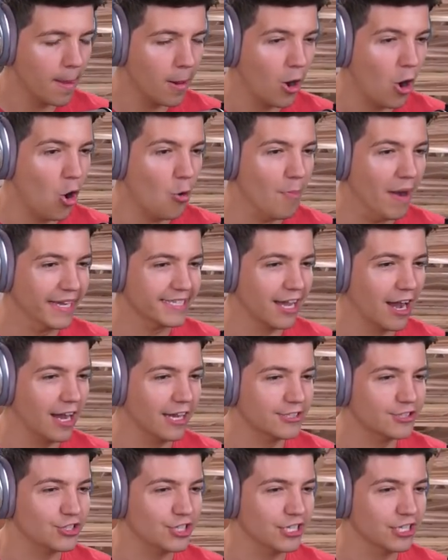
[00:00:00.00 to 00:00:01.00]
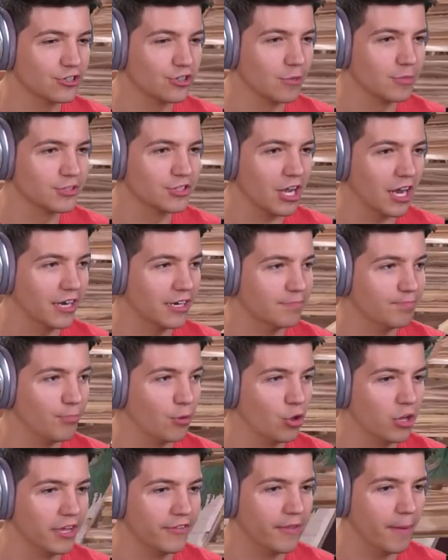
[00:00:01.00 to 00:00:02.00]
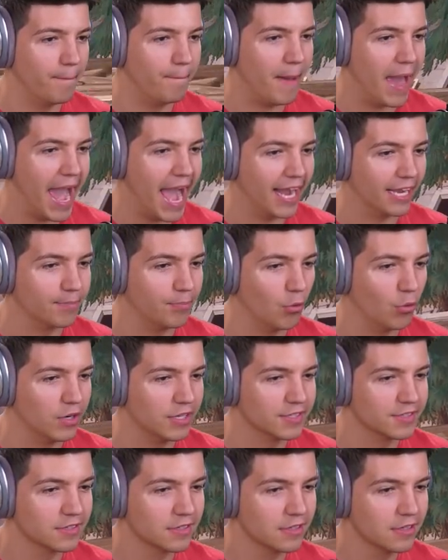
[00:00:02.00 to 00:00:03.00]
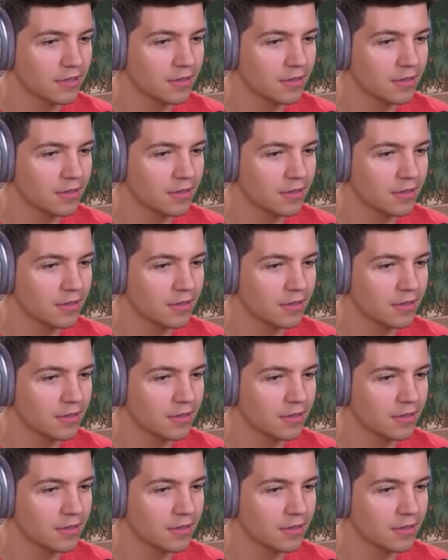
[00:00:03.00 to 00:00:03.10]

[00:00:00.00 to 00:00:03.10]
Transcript: Oh my god, she just almost got a bullet in the back, boys.